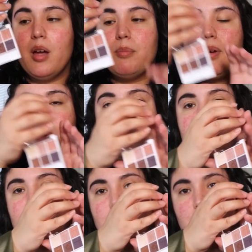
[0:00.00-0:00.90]

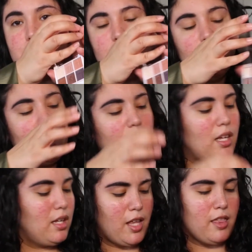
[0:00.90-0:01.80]
Probably
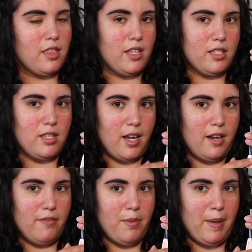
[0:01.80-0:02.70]
using this
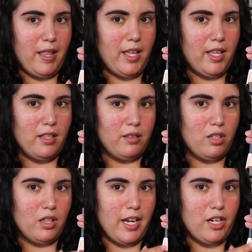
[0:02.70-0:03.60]
side of the palette,
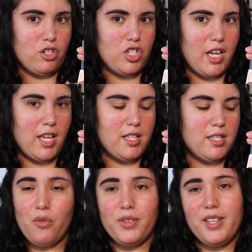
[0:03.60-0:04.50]
the lighter
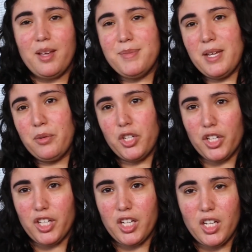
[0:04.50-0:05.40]
shades. Hopefully it comes out
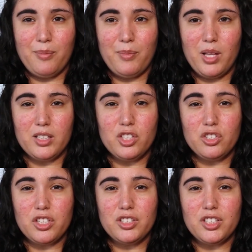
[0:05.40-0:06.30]
good. I'm a little
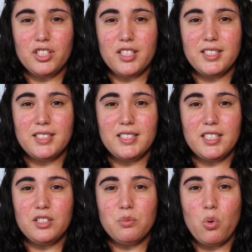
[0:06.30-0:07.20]
concerned because this
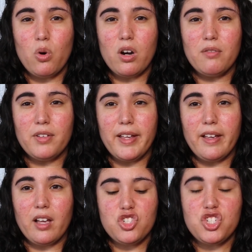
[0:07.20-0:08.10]
is more of
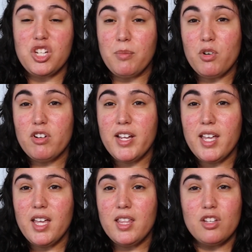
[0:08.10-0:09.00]

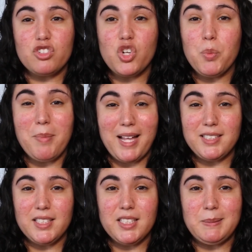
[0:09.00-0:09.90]
shimmery. There's no
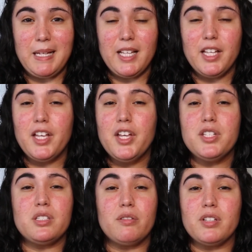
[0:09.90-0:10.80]
mattes in this palette,
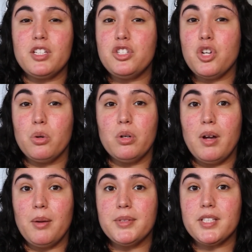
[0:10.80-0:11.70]
so I really don't know
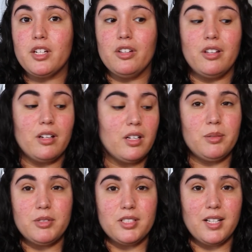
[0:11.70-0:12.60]
how it's gonna look.
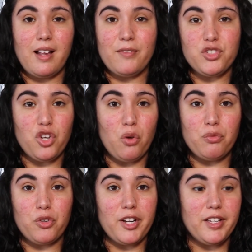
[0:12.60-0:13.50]
So we're just gonna have to go
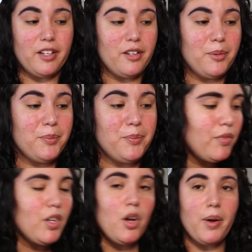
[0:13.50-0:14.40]
for it, you know?
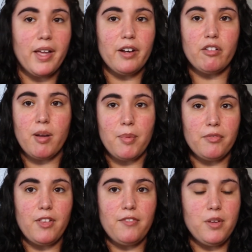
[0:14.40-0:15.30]
Go ahead and grab a
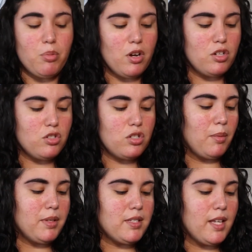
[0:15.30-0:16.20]
fluffy brush.
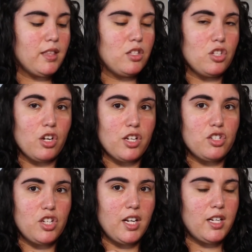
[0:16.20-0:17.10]
Probably take the darkest
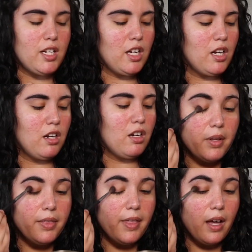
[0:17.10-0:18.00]
shade in here.
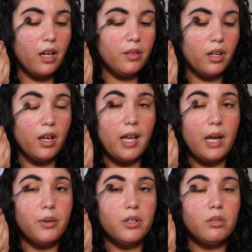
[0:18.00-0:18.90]
Put that on the
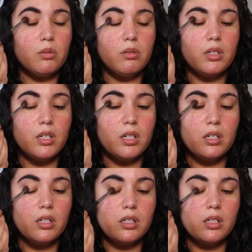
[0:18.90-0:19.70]
outer corner.